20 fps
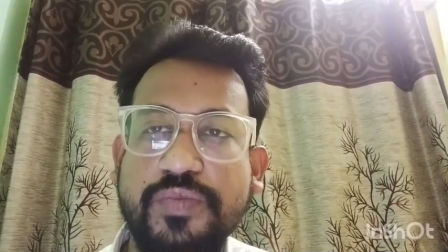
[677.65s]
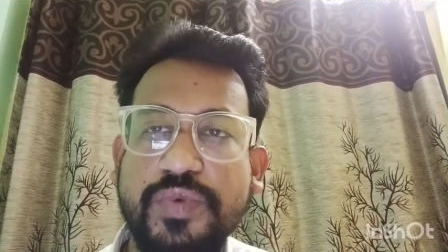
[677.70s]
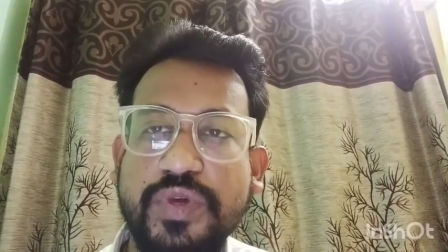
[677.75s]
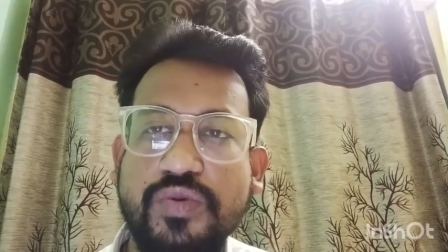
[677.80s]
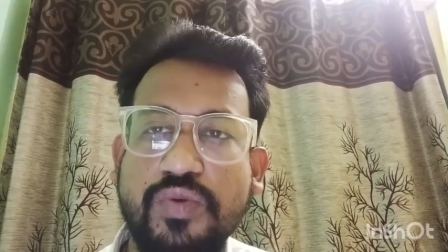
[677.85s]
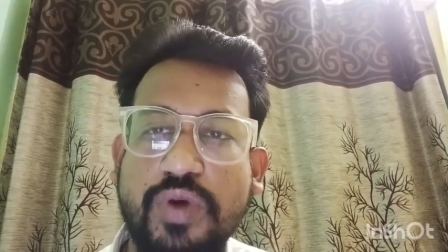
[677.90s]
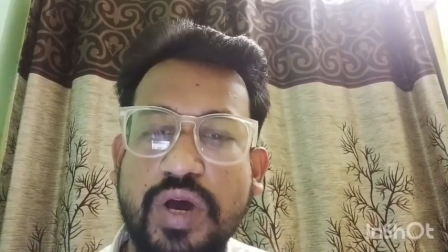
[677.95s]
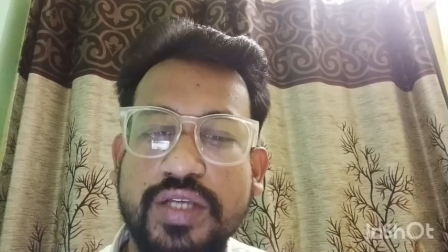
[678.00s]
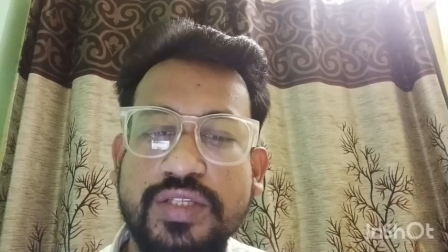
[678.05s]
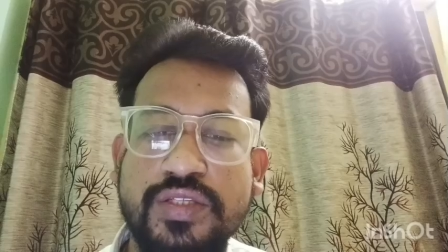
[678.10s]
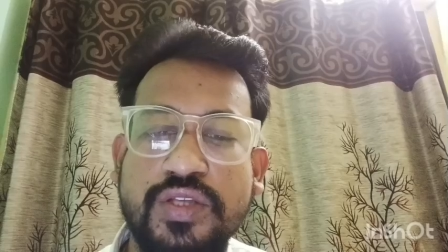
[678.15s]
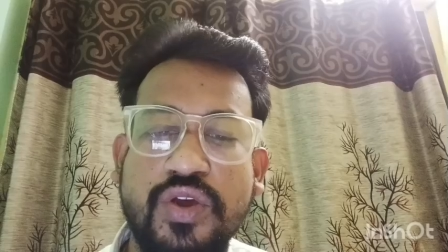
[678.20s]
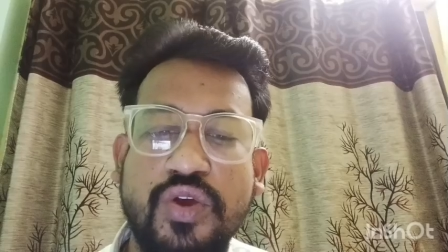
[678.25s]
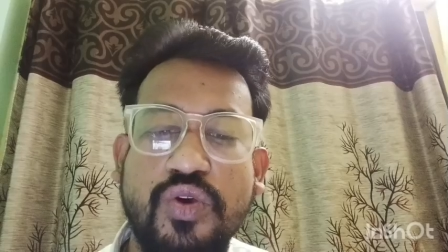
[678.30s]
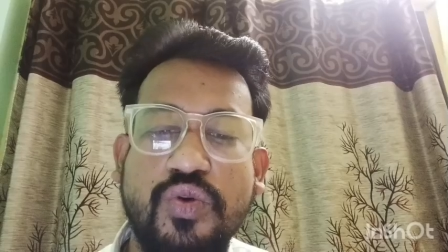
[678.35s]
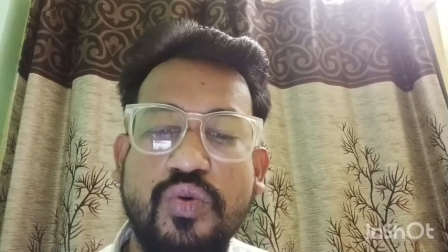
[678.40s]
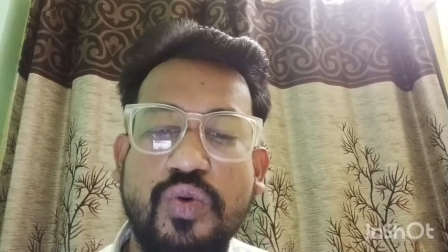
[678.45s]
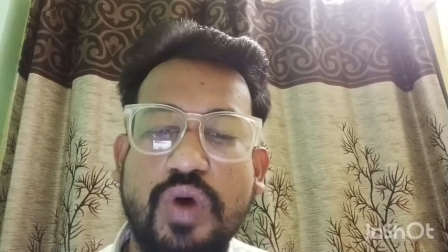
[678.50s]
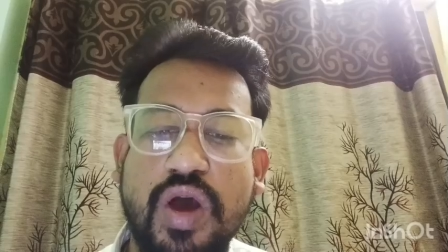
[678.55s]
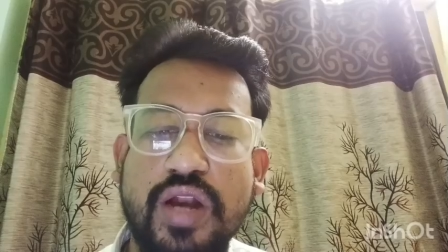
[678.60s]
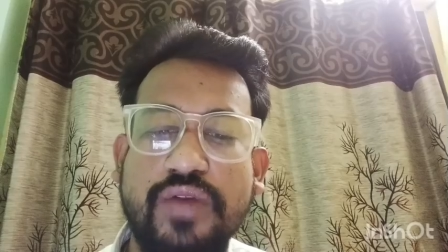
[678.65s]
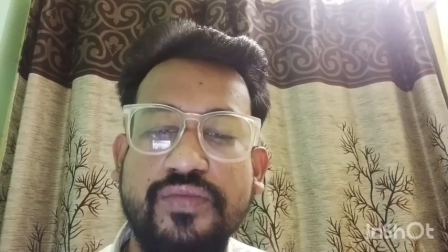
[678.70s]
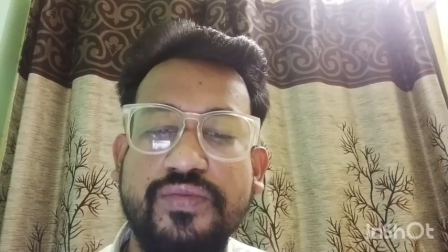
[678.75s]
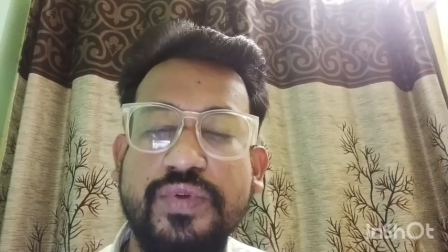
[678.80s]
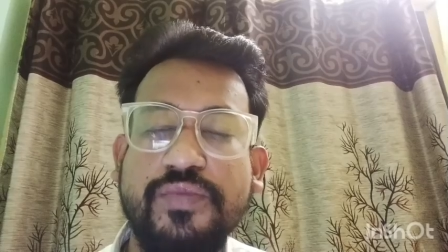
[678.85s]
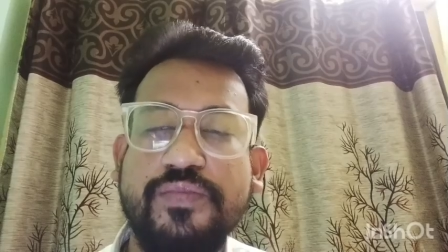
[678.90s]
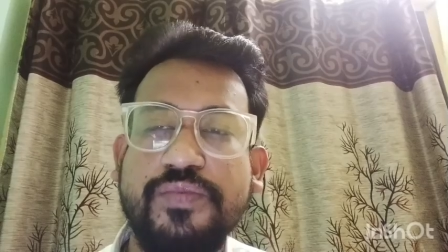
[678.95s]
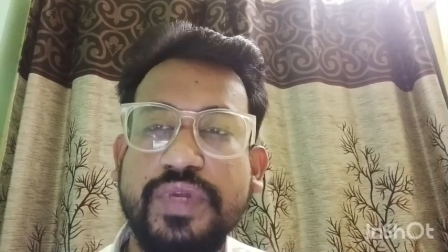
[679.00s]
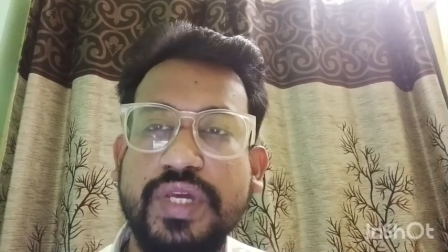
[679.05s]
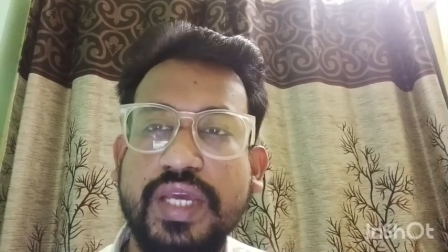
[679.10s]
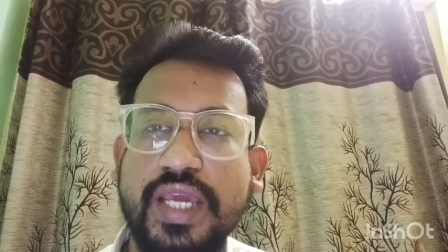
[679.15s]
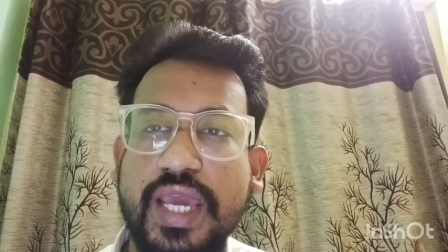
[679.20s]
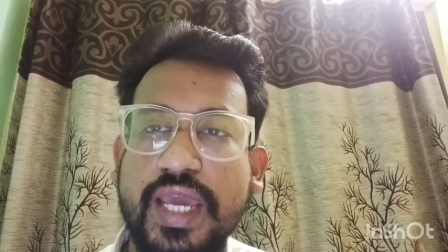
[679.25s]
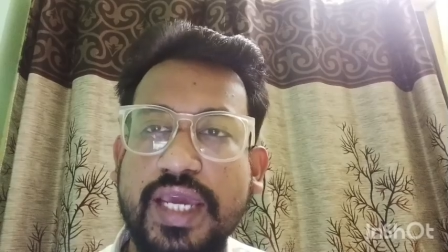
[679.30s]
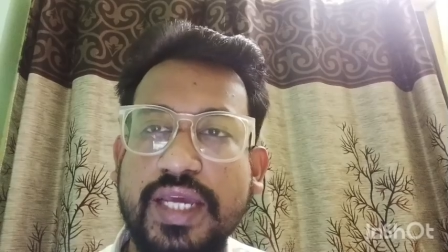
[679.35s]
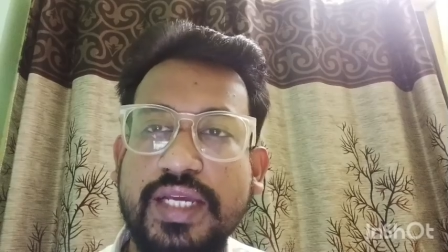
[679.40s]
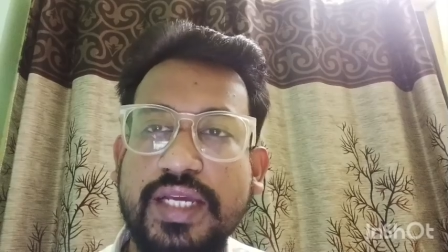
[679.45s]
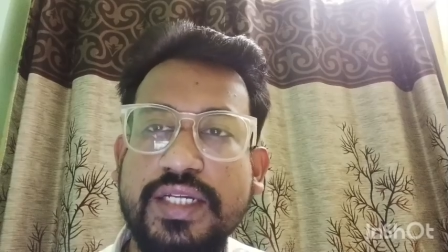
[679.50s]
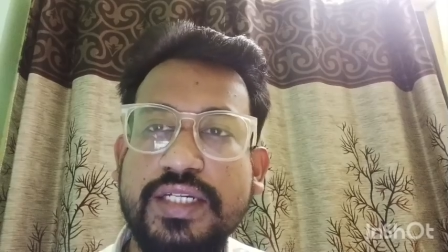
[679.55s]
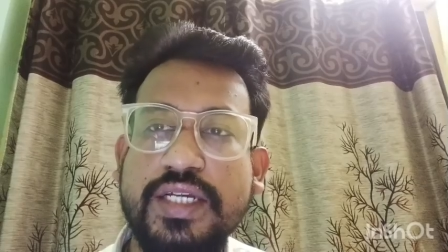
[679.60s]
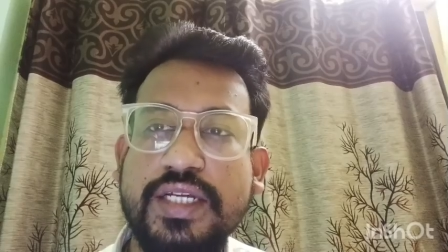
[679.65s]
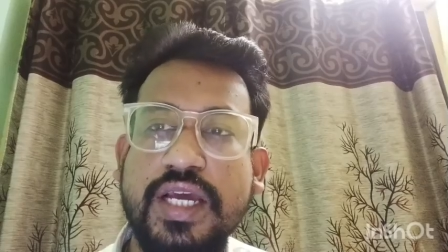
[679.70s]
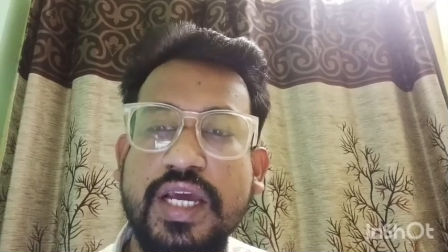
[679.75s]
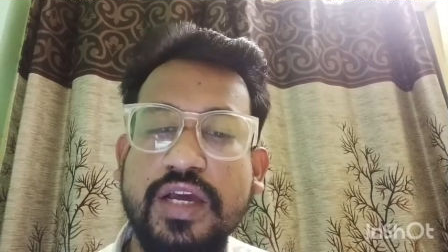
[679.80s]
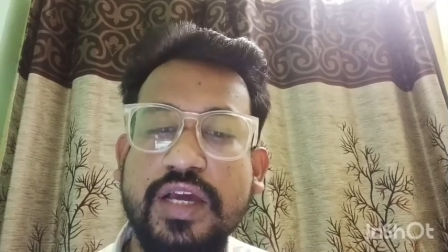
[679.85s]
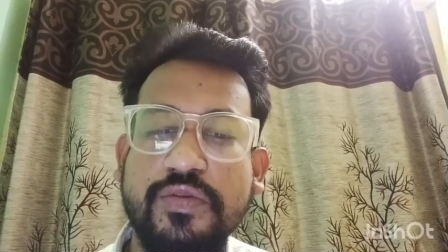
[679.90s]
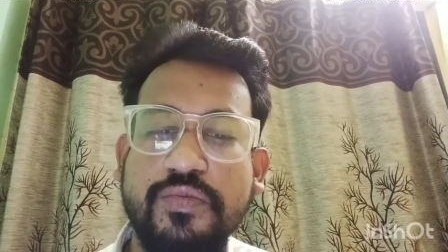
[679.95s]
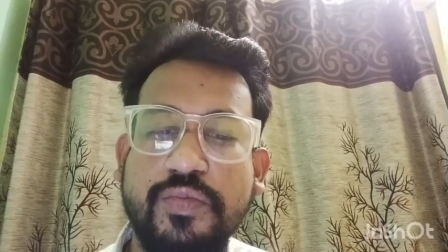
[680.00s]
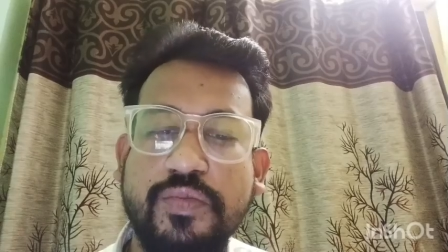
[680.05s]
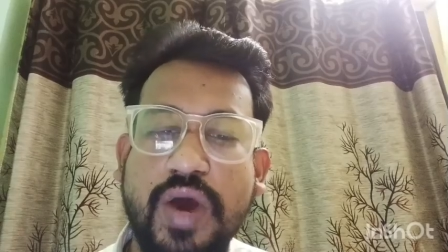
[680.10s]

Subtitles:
BP was 158